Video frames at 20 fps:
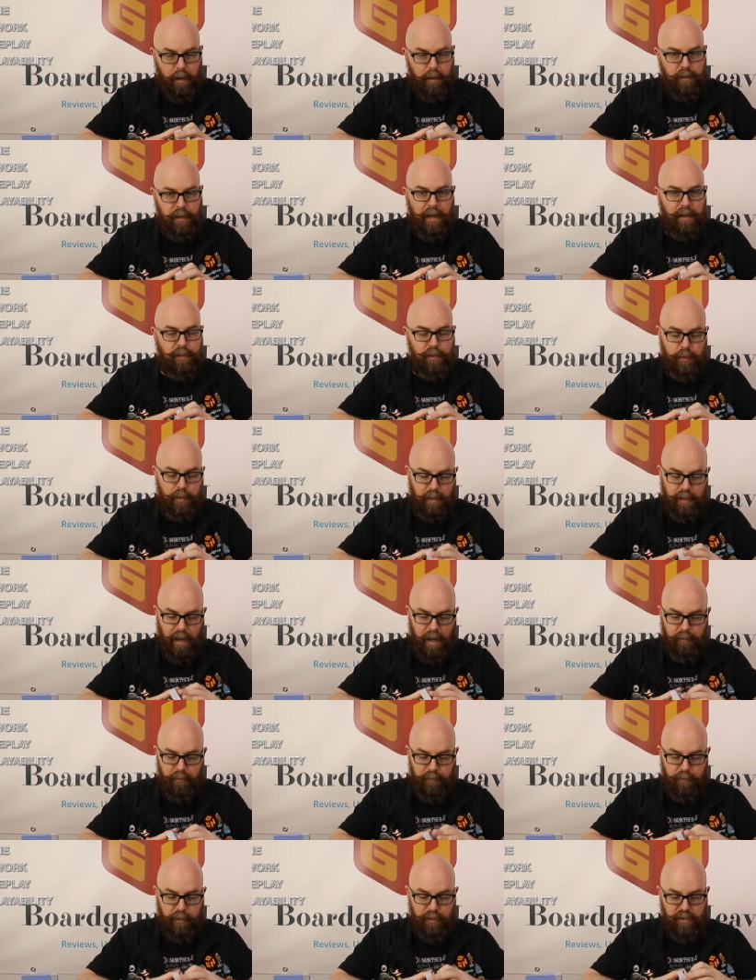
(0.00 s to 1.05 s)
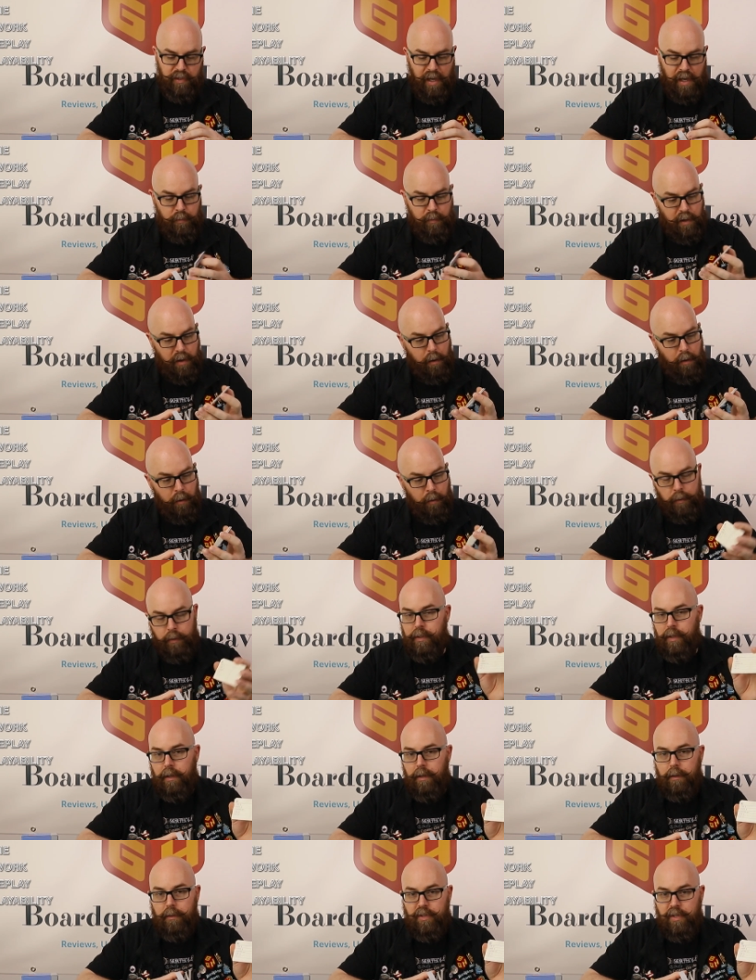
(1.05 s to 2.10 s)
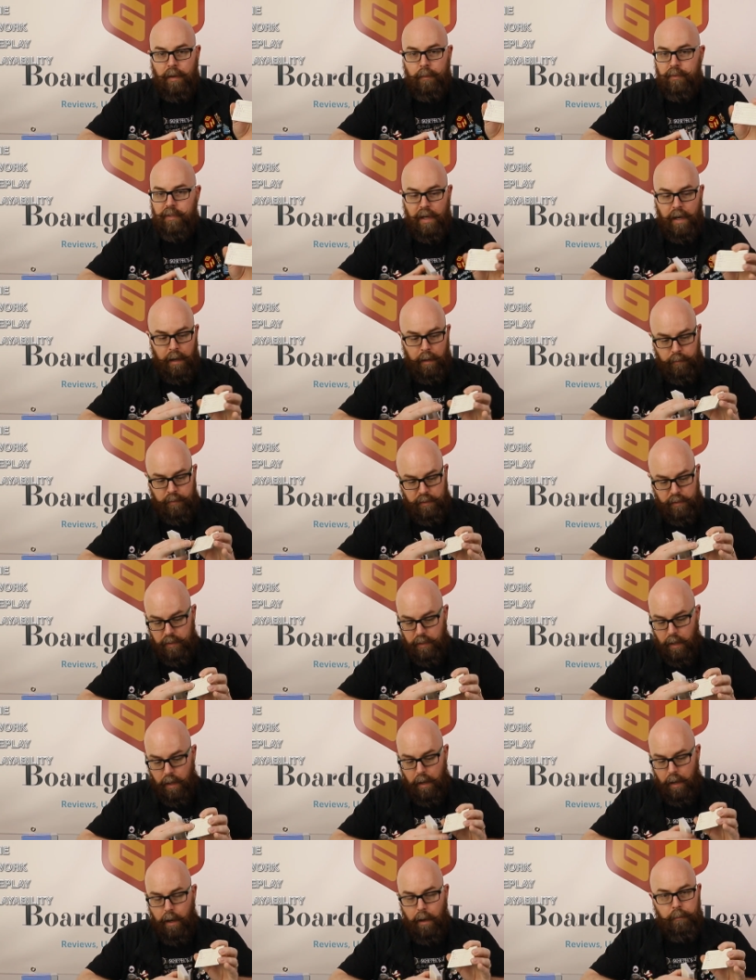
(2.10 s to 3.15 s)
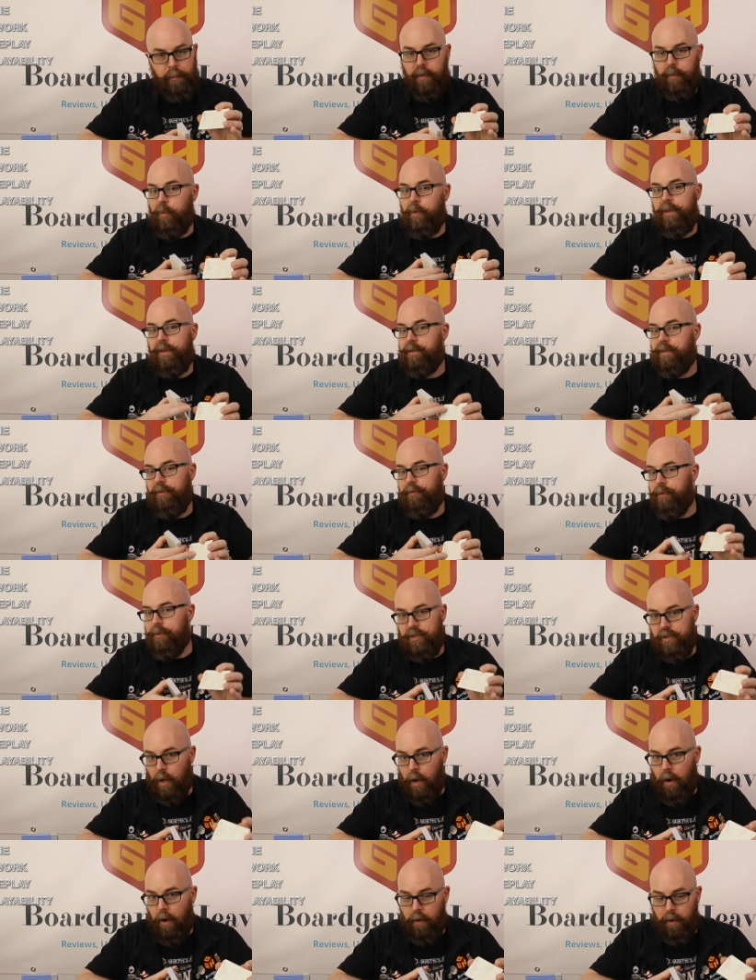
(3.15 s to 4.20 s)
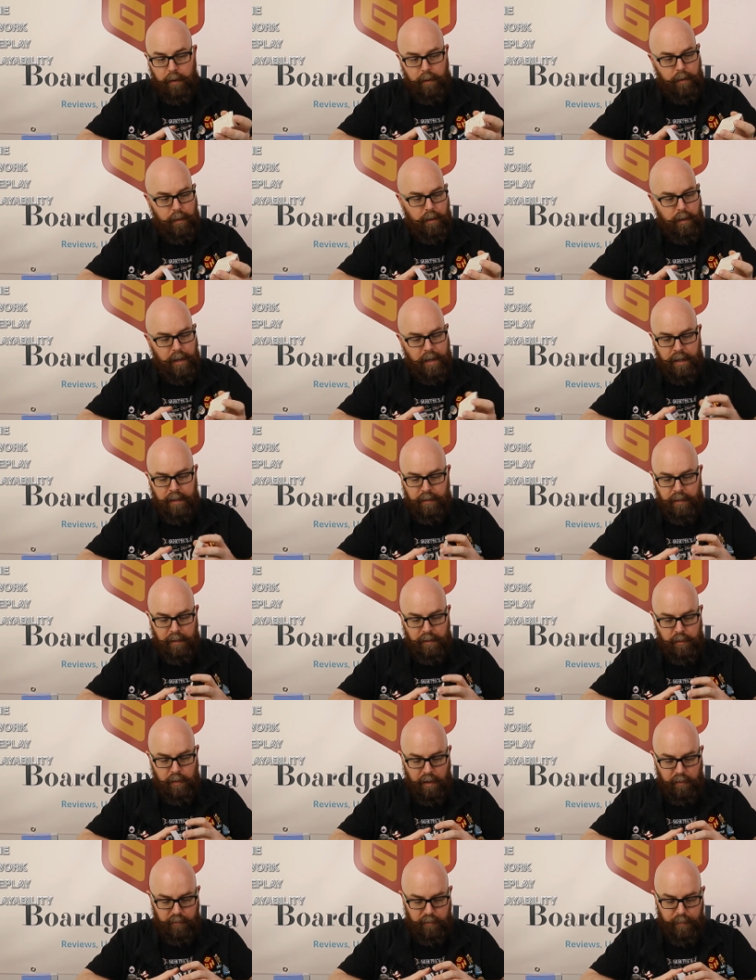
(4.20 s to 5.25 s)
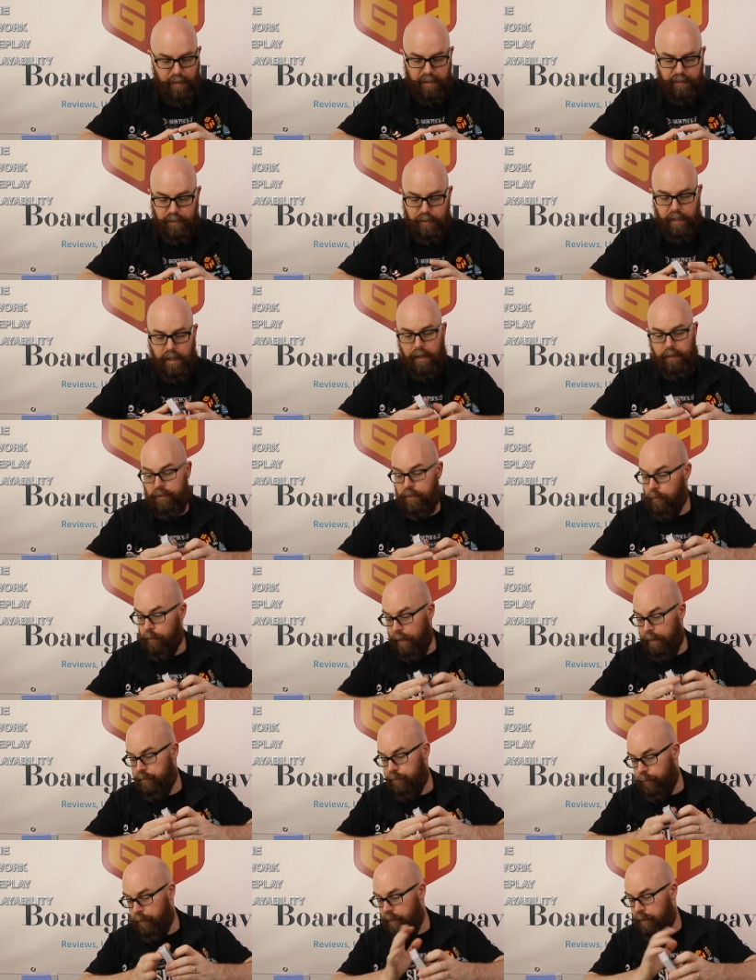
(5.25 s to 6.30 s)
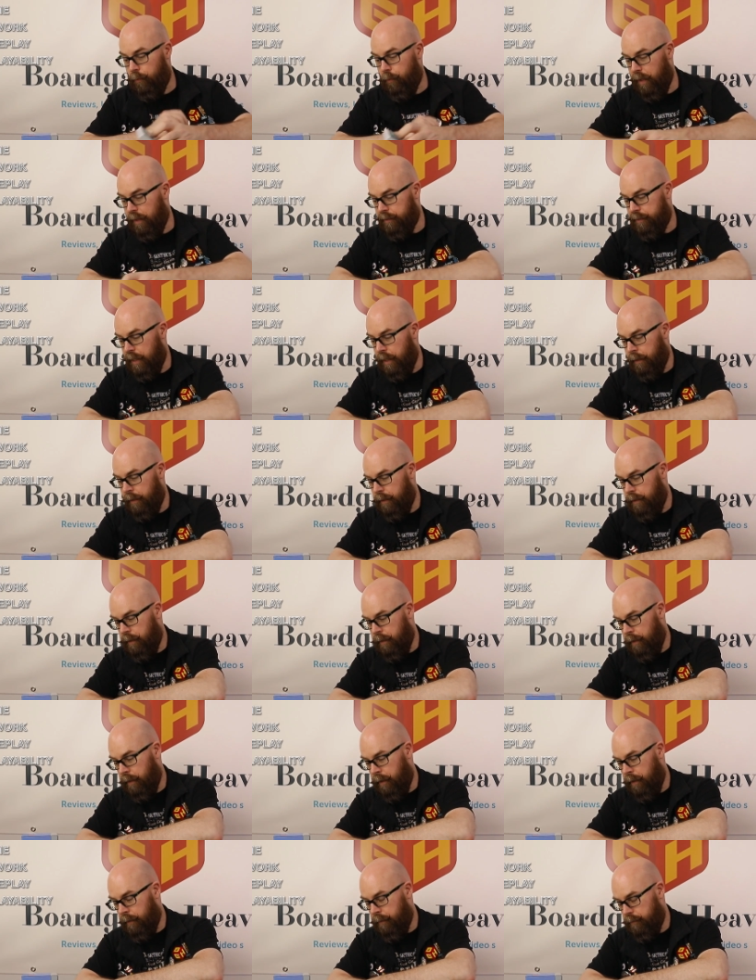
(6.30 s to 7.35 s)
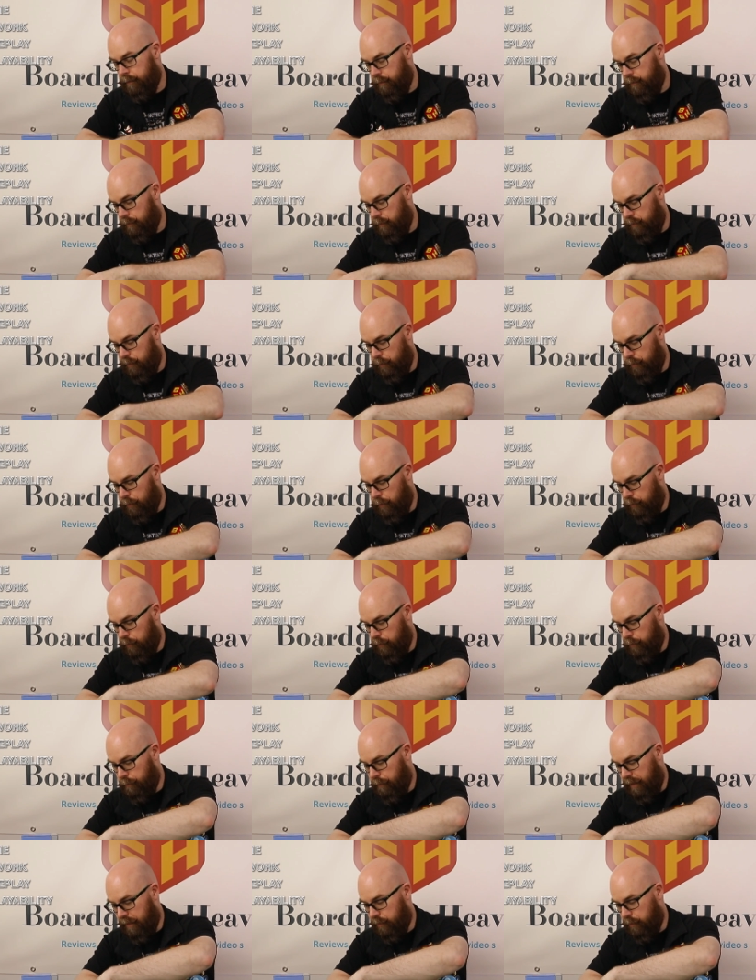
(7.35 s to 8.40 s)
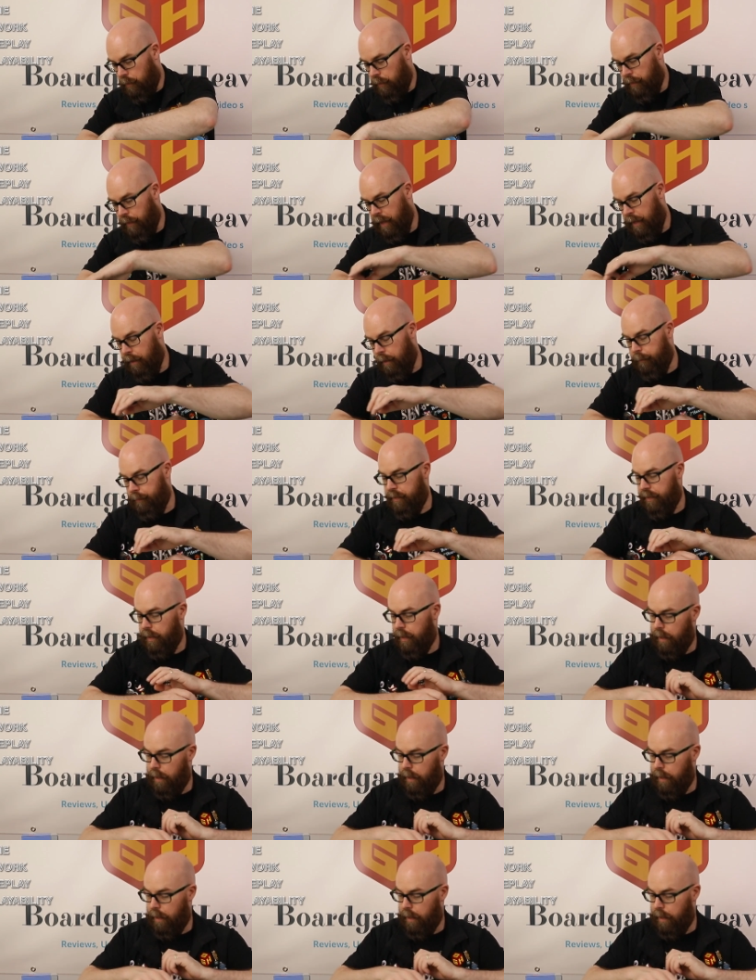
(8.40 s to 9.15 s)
that you can have the same card sometimes, but with a different song, and then you have to match it again. So that's really well done to mix all that up.